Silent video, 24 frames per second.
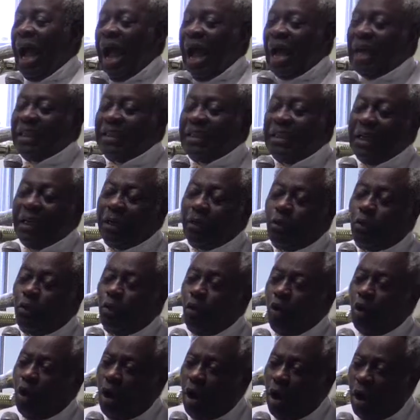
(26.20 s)
And the
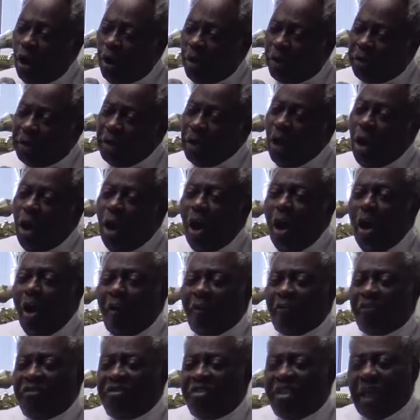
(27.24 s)
glory
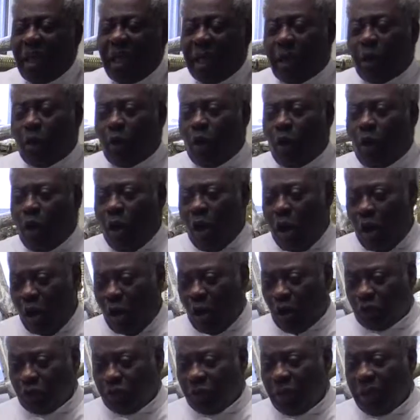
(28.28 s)
of the
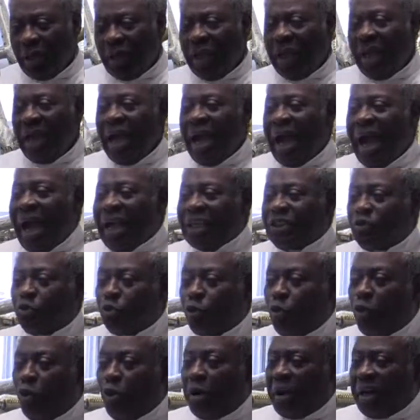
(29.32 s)
Lord has
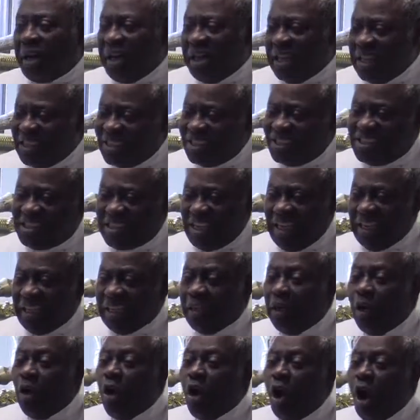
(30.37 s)

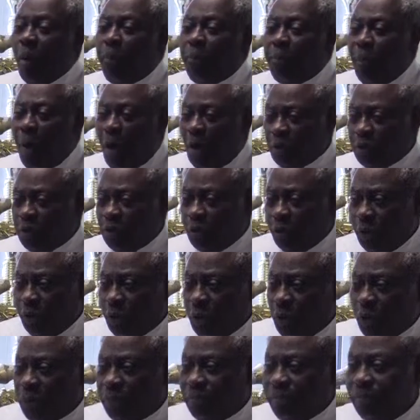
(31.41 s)
risen upon
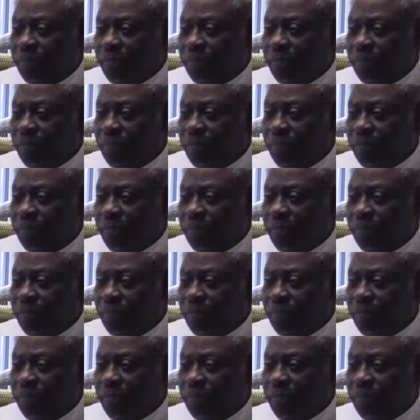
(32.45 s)
you.